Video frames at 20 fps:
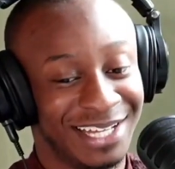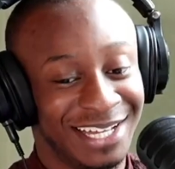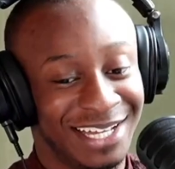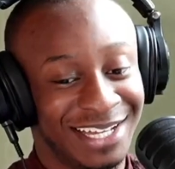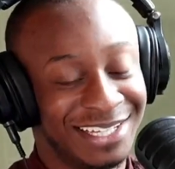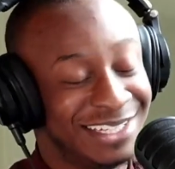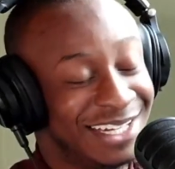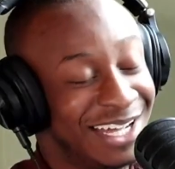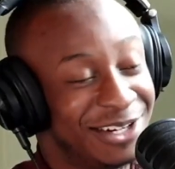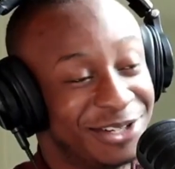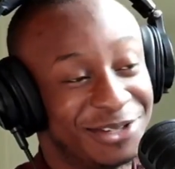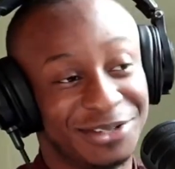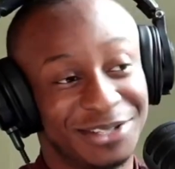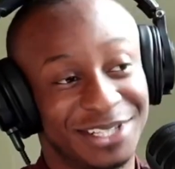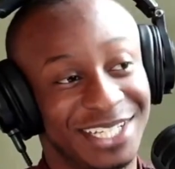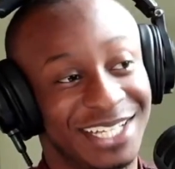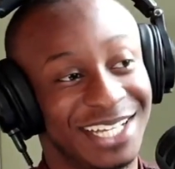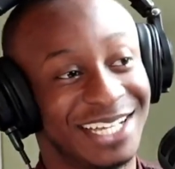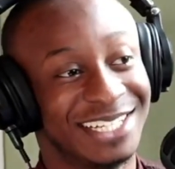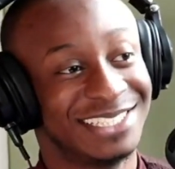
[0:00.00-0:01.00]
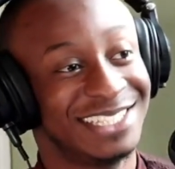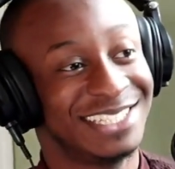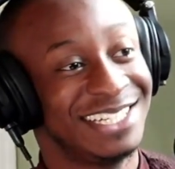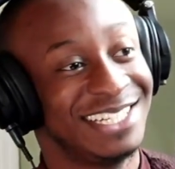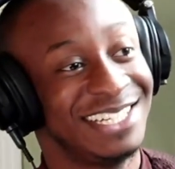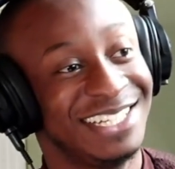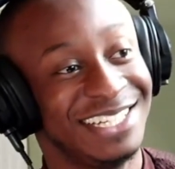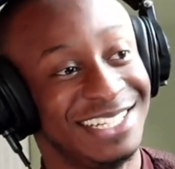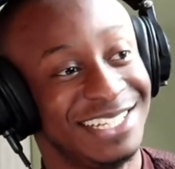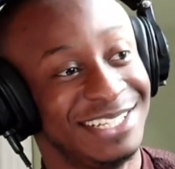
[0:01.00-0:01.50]
not only has
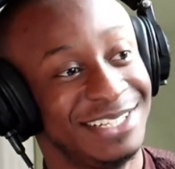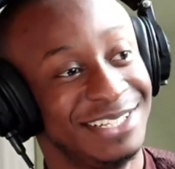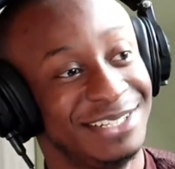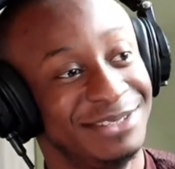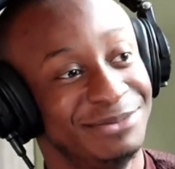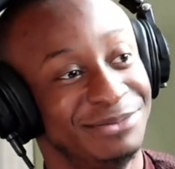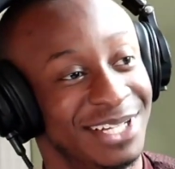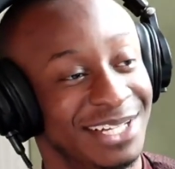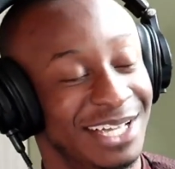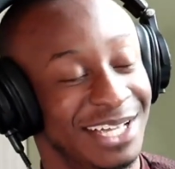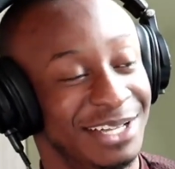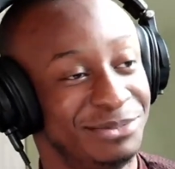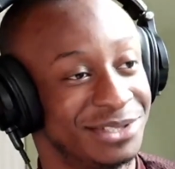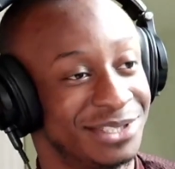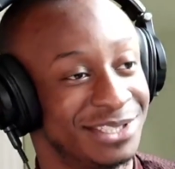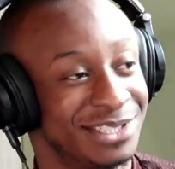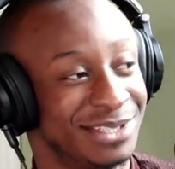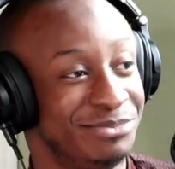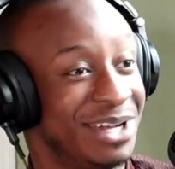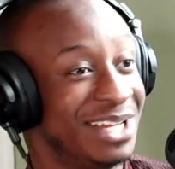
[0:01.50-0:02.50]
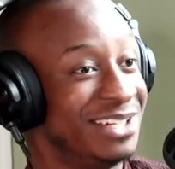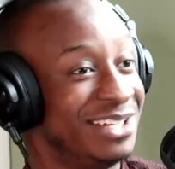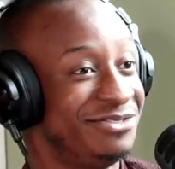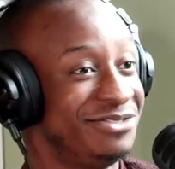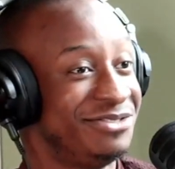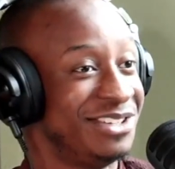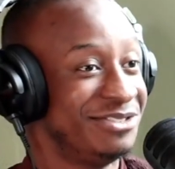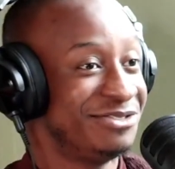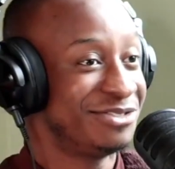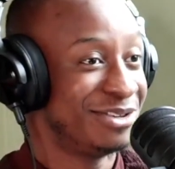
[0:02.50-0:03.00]
he been able to
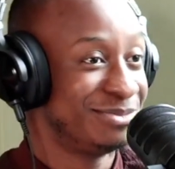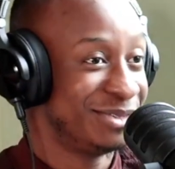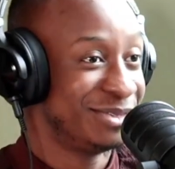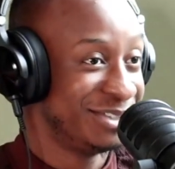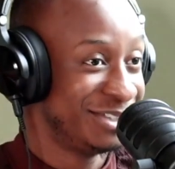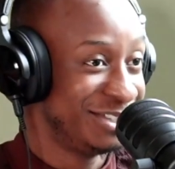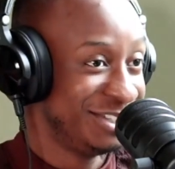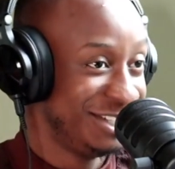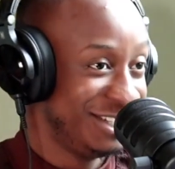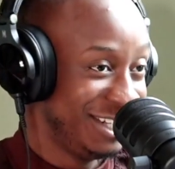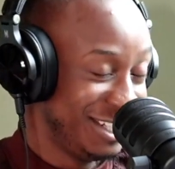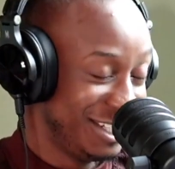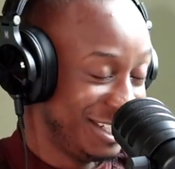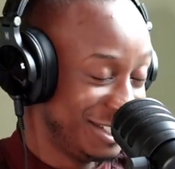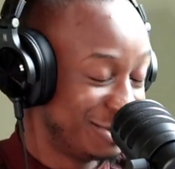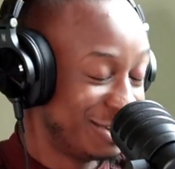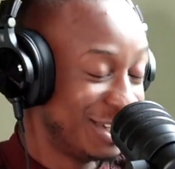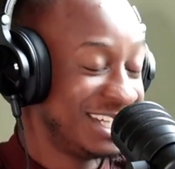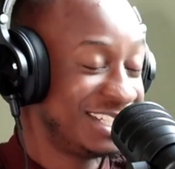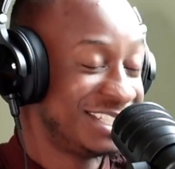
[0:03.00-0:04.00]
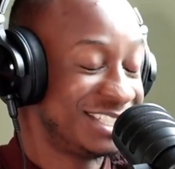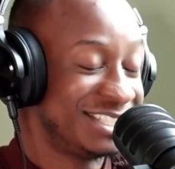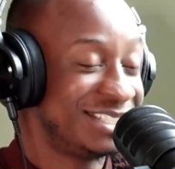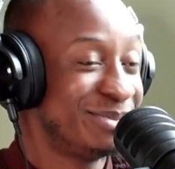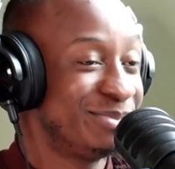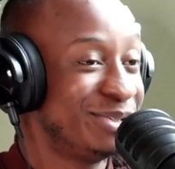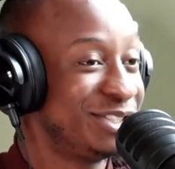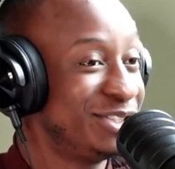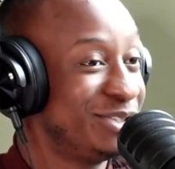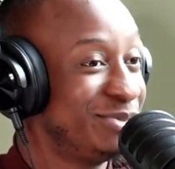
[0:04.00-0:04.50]
benefit from his relationship
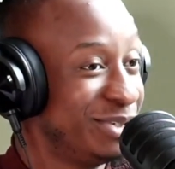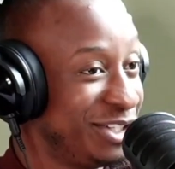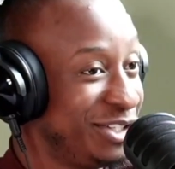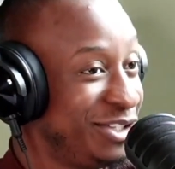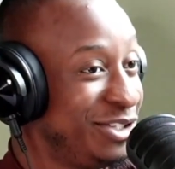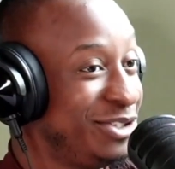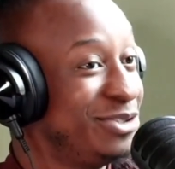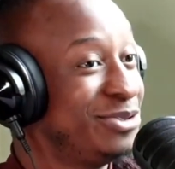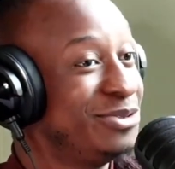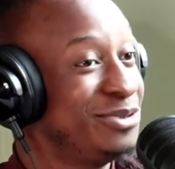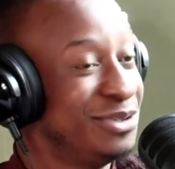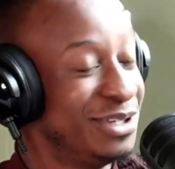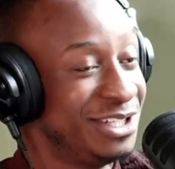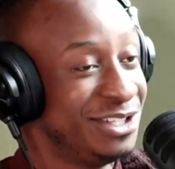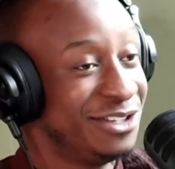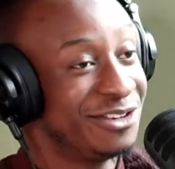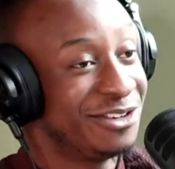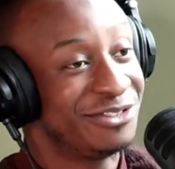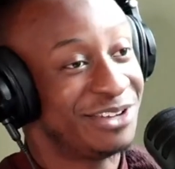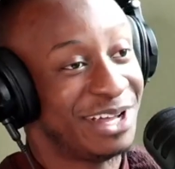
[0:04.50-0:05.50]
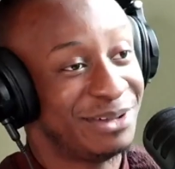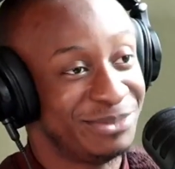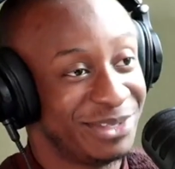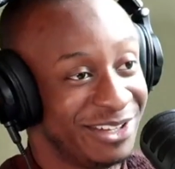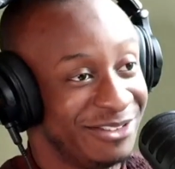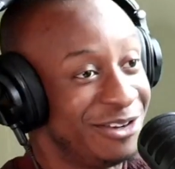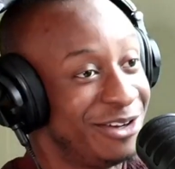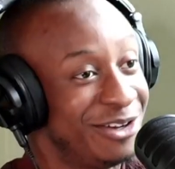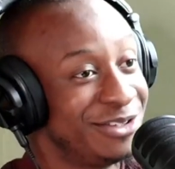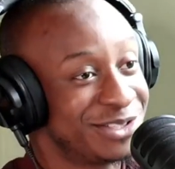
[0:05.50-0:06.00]
with you, but you and your family have
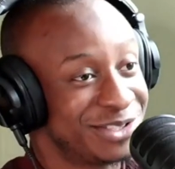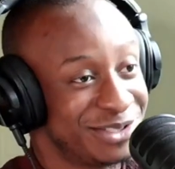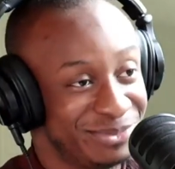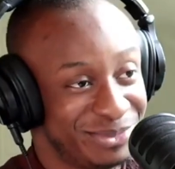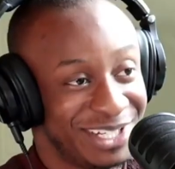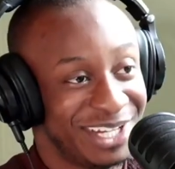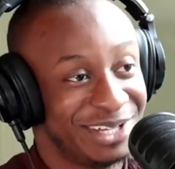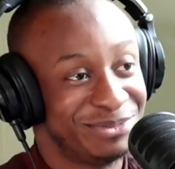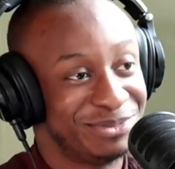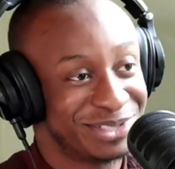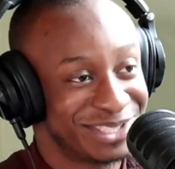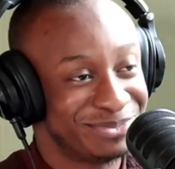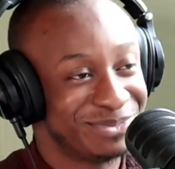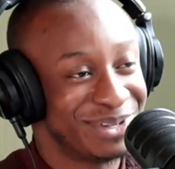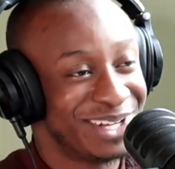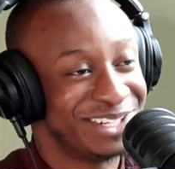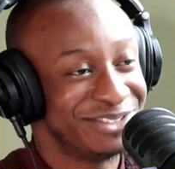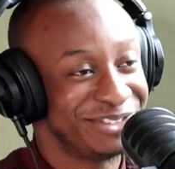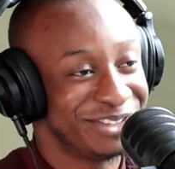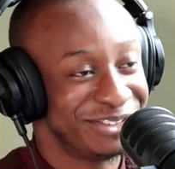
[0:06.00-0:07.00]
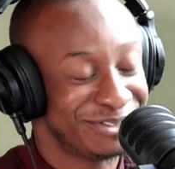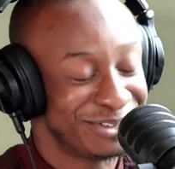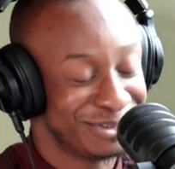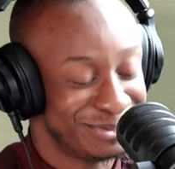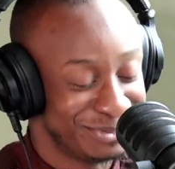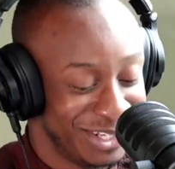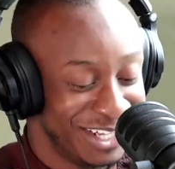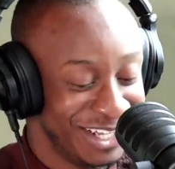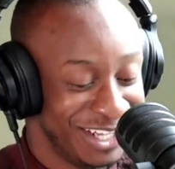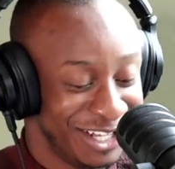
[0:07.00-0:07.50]
also been able to benefit from
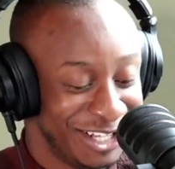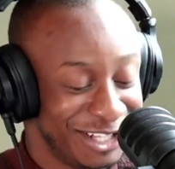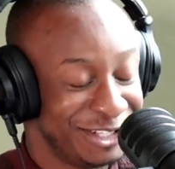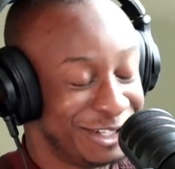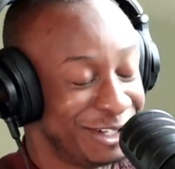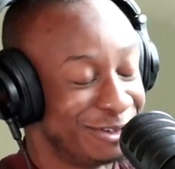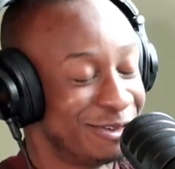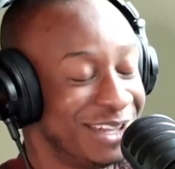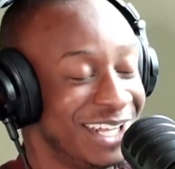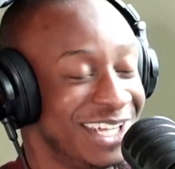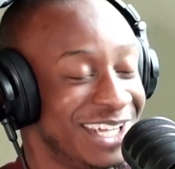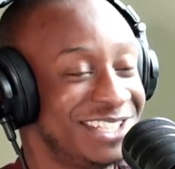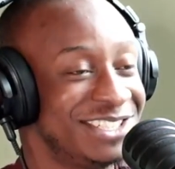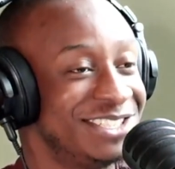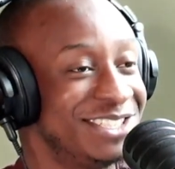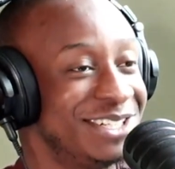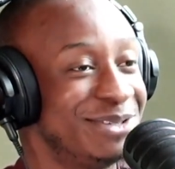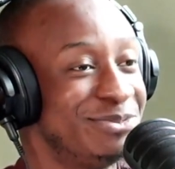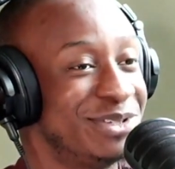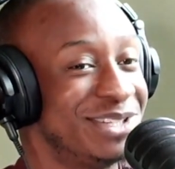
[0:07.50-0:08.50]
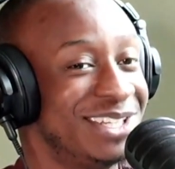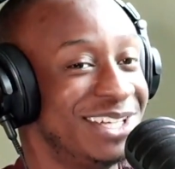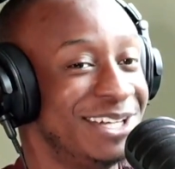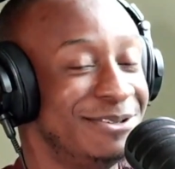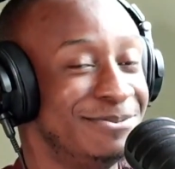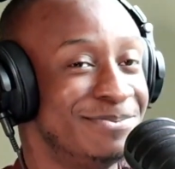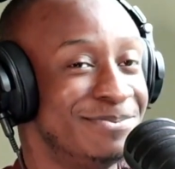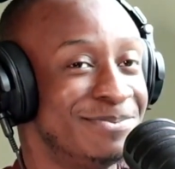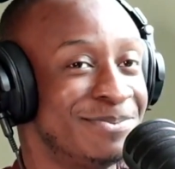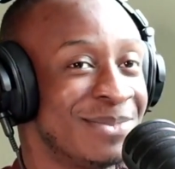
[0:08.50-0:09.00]
your relationship with
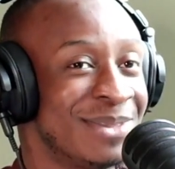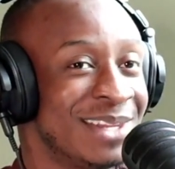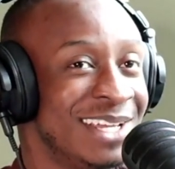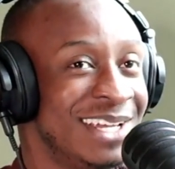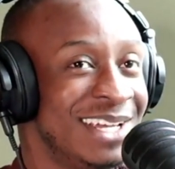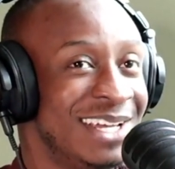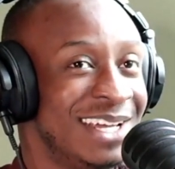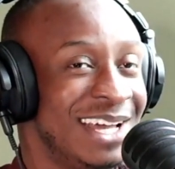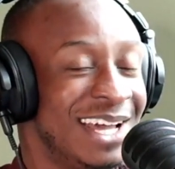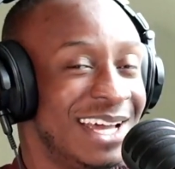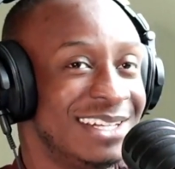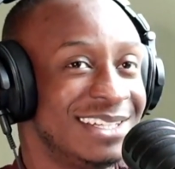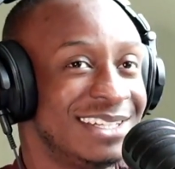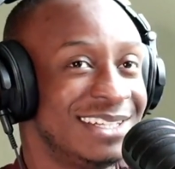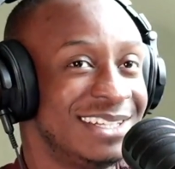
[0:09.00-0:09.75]
him. And